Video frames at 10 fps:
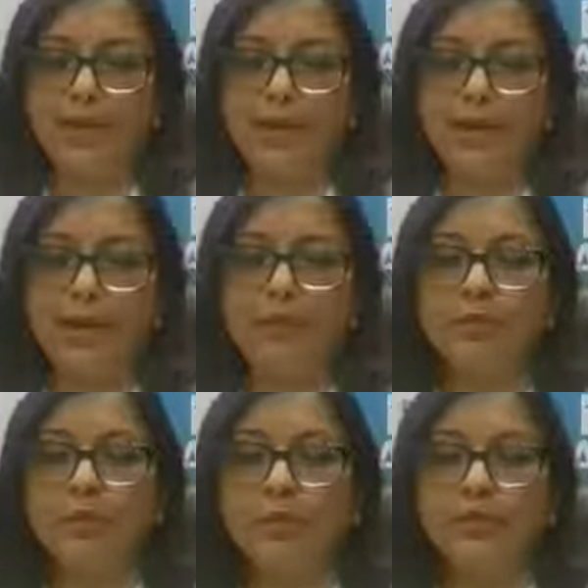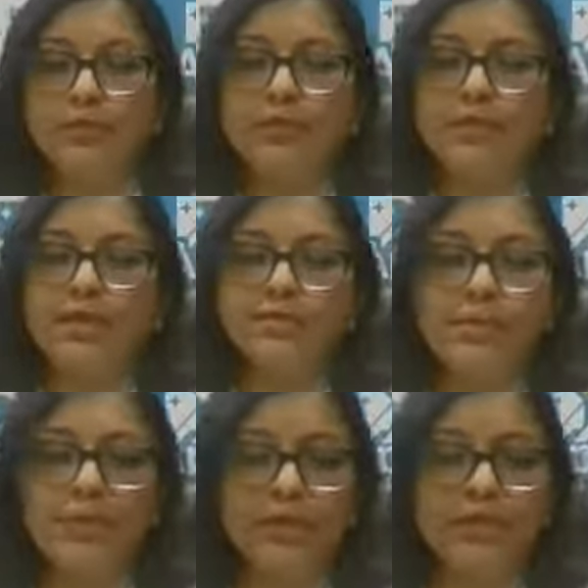Now the next
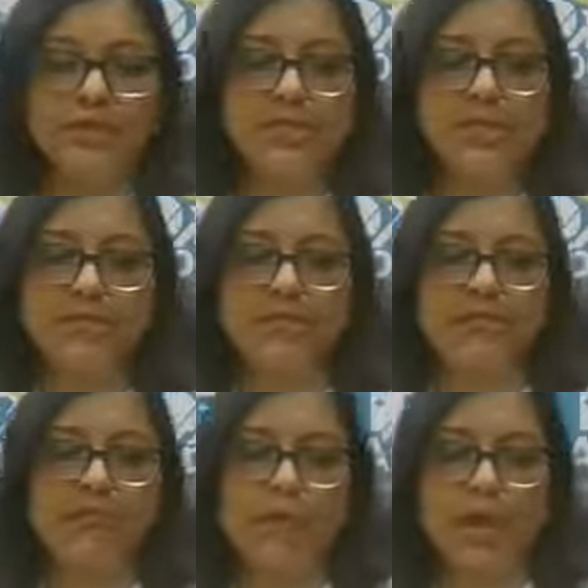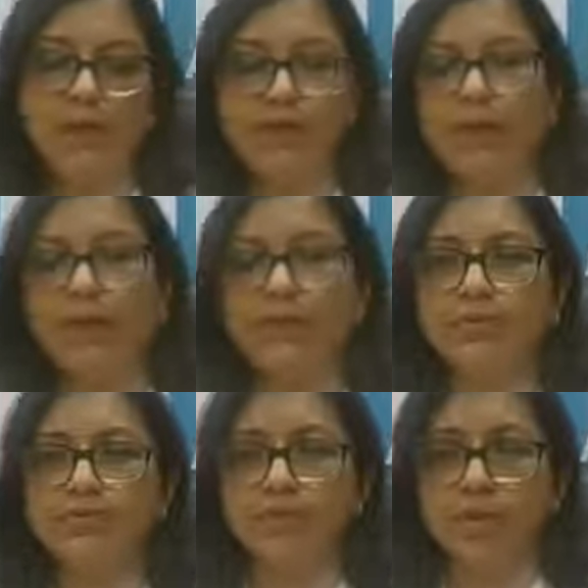point, but what I'm about
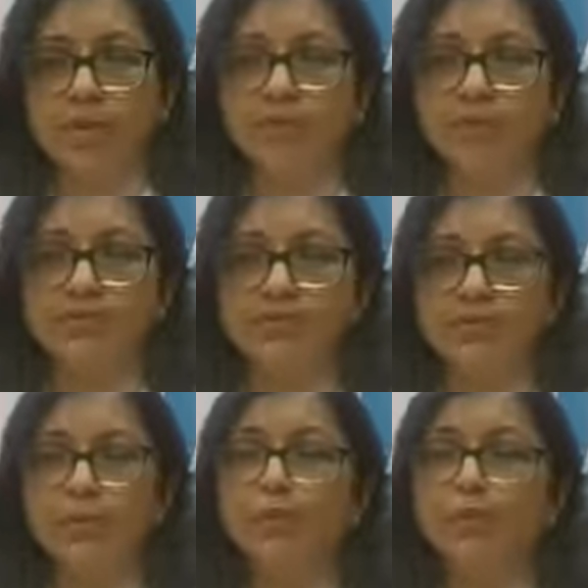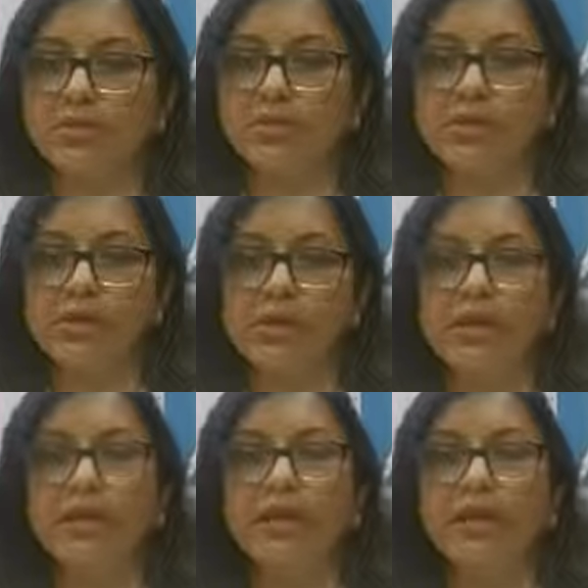to tell you is very important, that
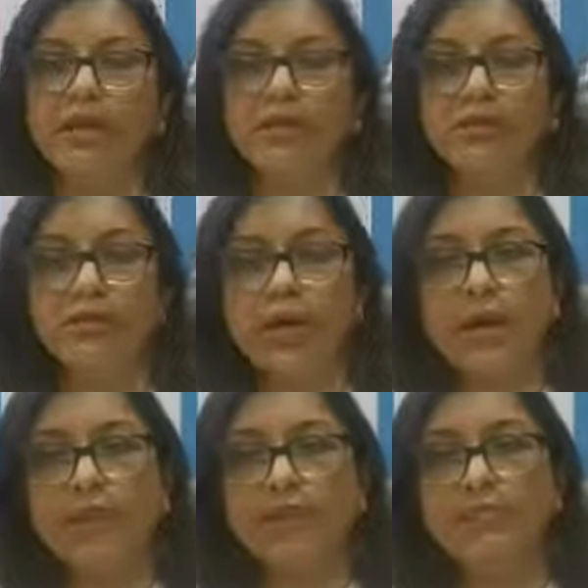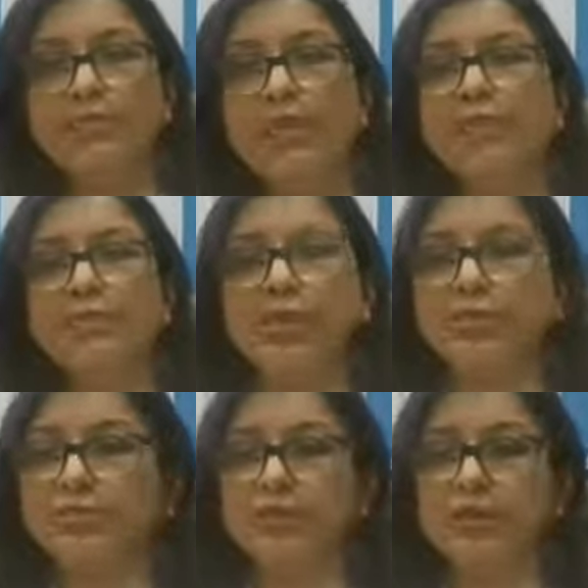how to identify these
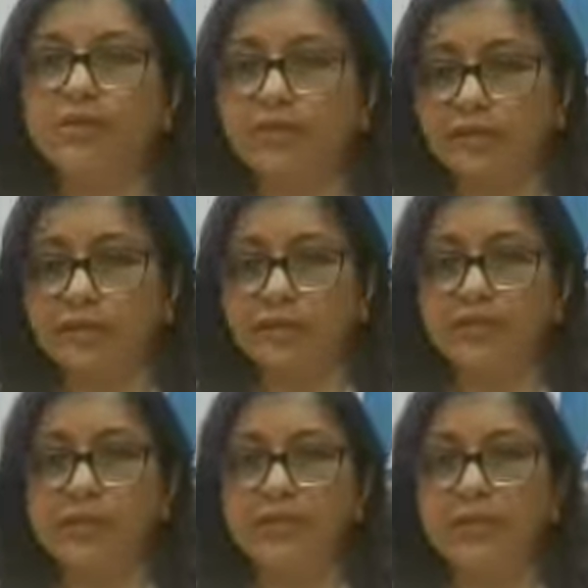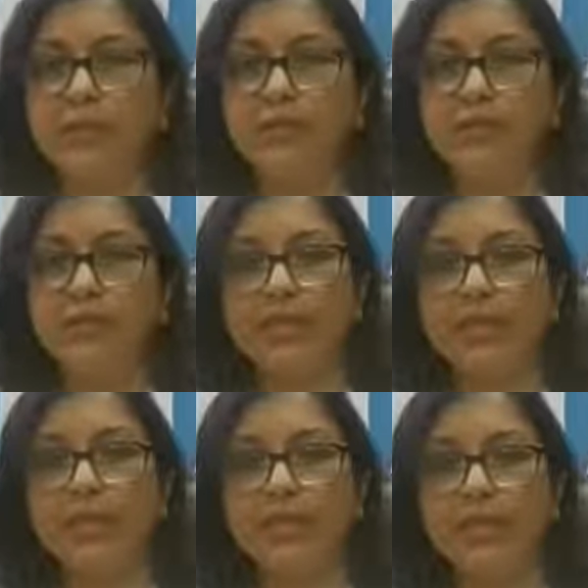allergen triggers, means how do we
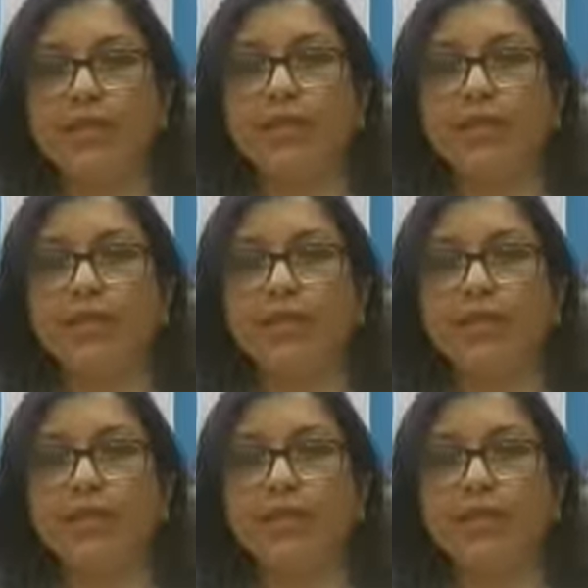diagnose